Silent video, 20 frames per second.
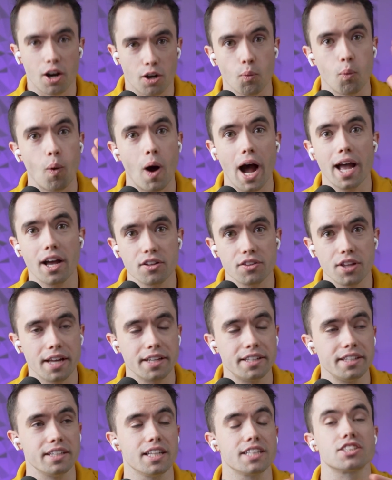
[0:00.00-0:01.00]
wild
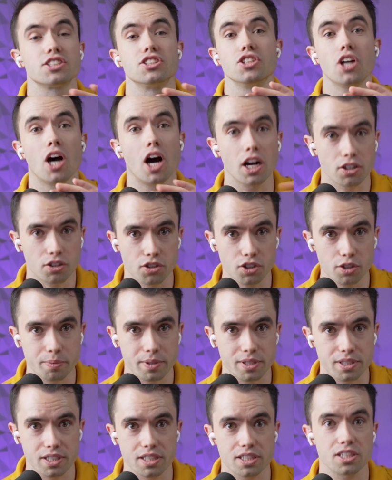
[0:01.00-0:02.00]
idea. Let's not grow the
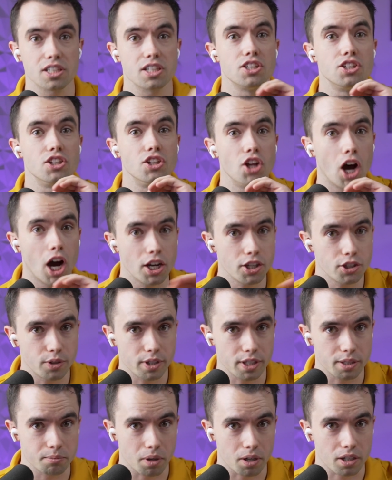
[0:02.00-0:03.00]
business, not do
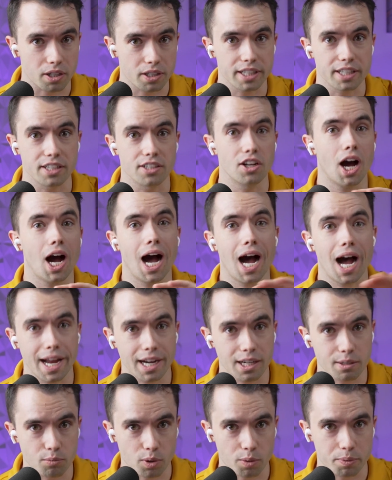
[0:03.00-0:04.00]
any marketing, not
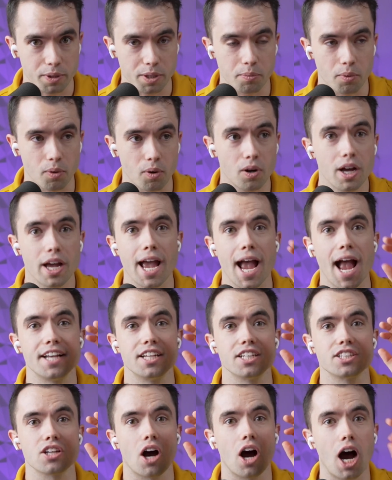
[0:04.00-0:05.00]
hire more people, and
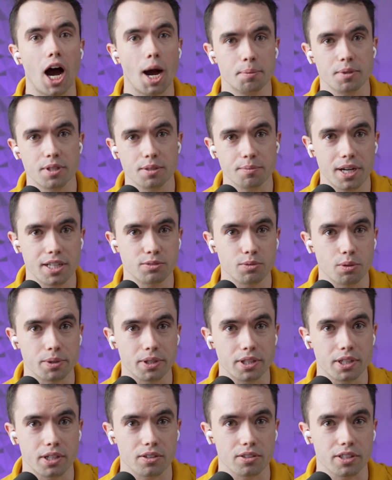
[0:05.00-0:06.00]
just optimize what we
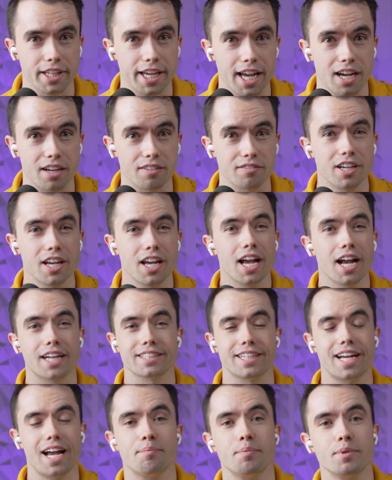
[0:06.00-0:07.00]
currently have.
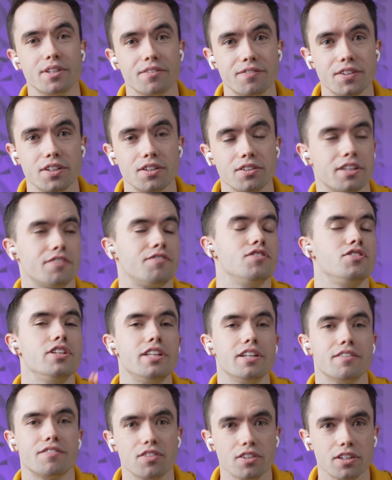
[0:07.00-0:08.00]
Because I happen to feel like if you did
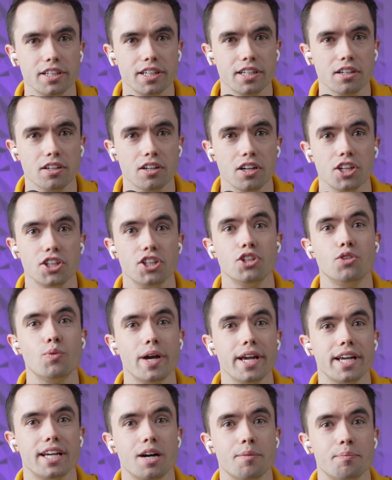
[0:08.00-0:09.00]
that for a year, you'd
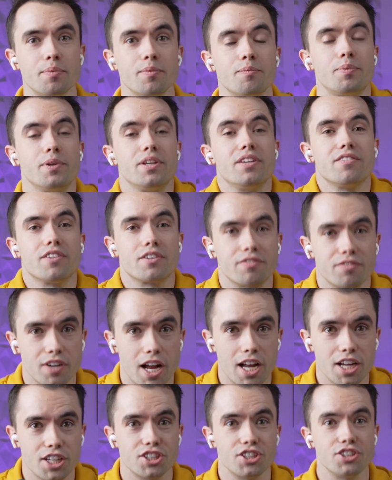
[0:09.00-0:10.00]
wake up being
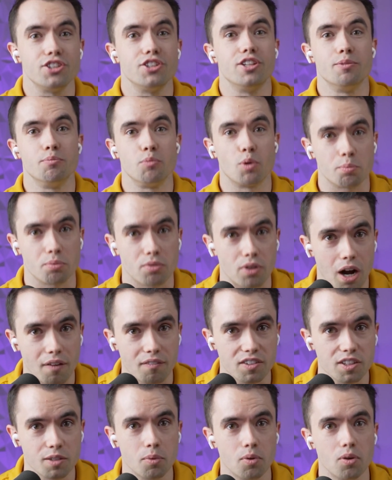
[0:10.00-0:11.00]
refreshed, you're more
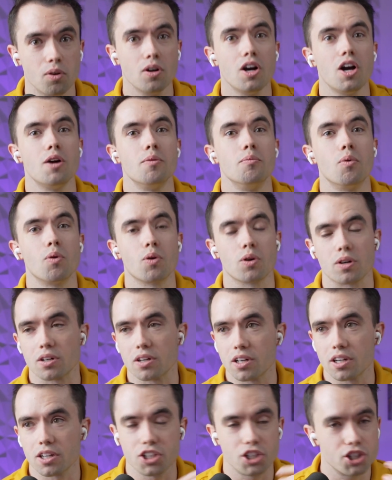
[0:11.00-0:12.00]
profitable, more
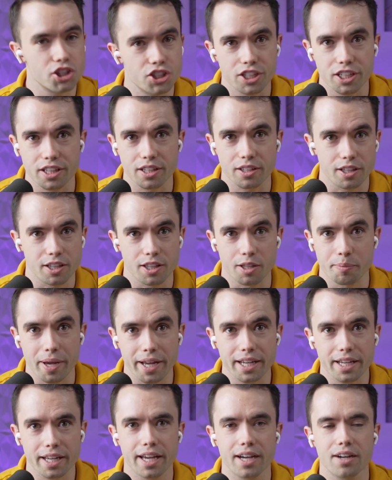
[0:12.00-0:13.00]
cushion in the
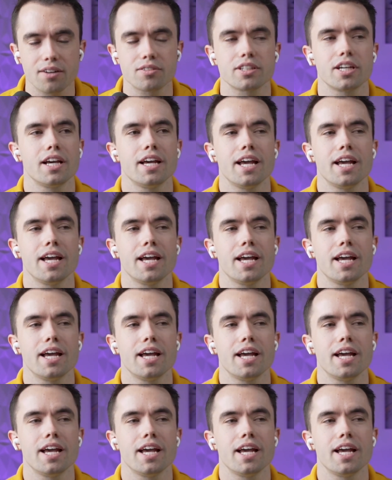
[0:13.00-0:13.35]
bank account,